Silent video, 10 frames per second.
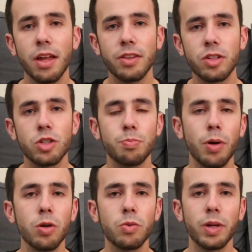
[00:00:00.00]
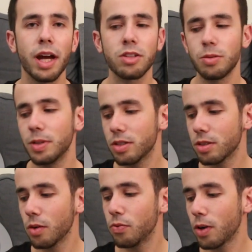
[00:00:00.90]
the spoke would actually be
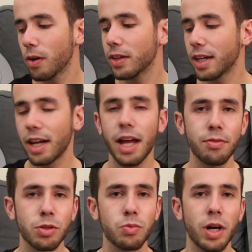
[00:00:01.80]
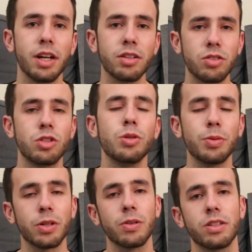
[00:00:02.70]
so far in that I'd have to run a
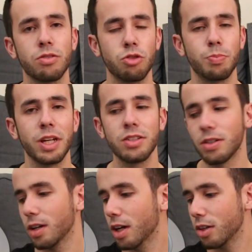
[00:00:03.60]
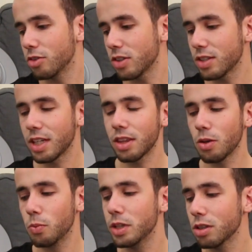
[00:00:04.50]
super aggressive spacer just to get
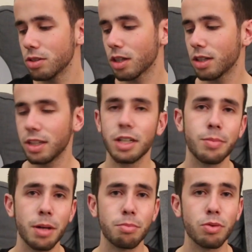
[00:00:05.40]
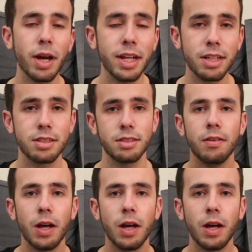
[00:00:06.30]
the wheels to clear my brakes.